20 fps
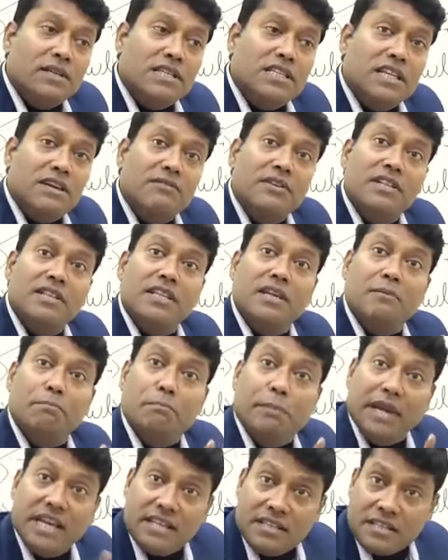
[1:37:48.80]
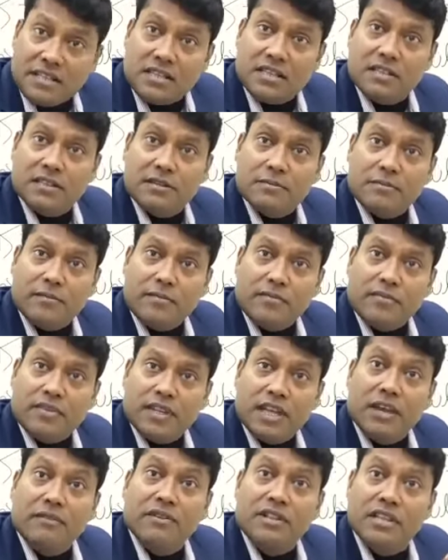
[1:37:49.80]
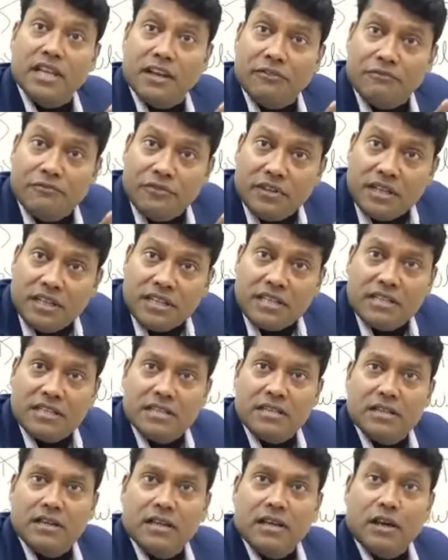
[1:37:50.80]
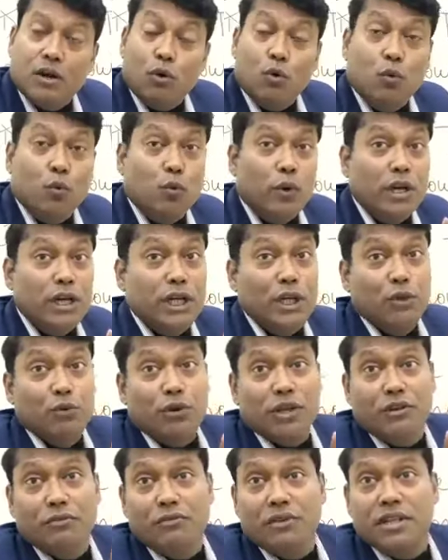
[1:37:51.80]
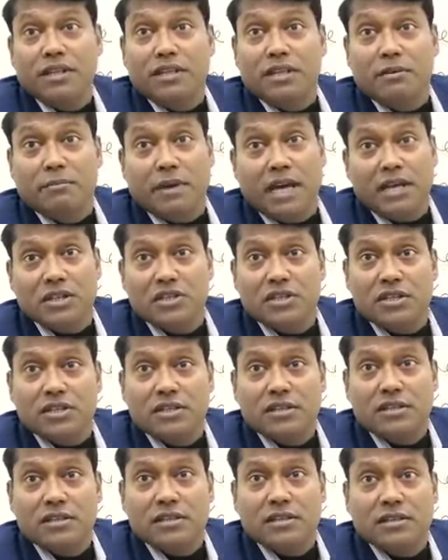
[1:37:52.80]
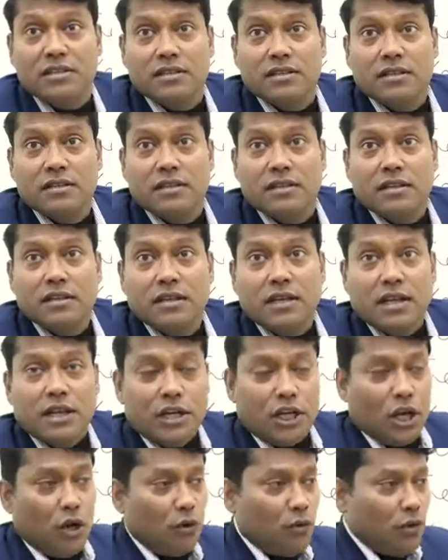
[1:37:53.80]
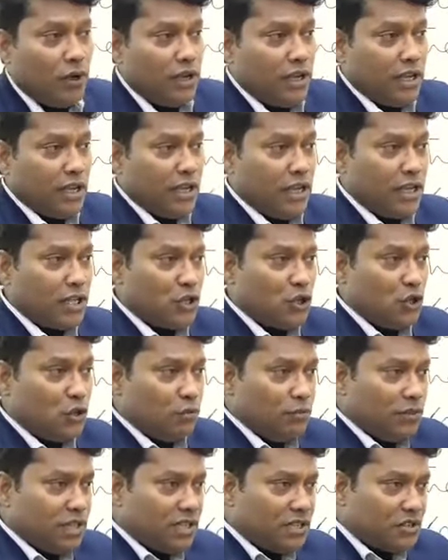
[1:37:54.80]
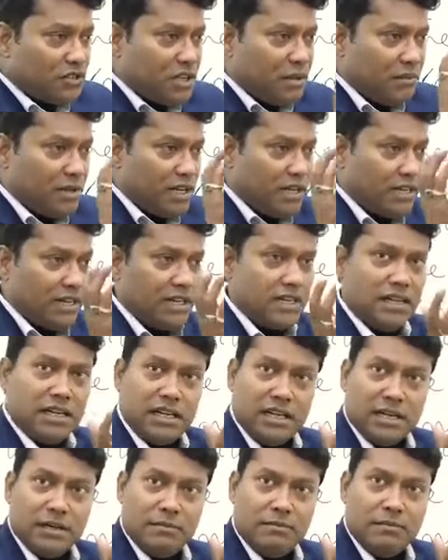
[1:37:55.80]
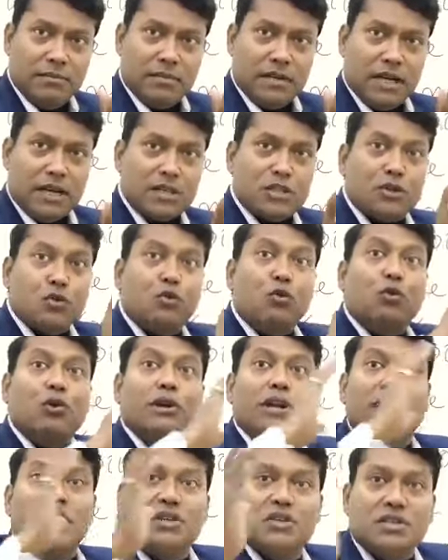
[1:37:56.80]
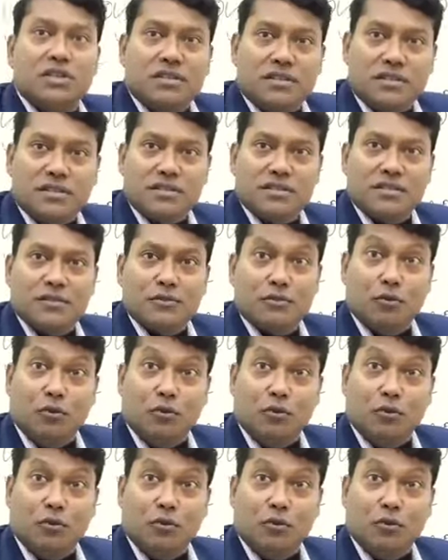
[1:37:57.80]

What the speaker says: giving their best, giving the efforts, only you can win the match. Now, assume this Team India Hub as a whole nations.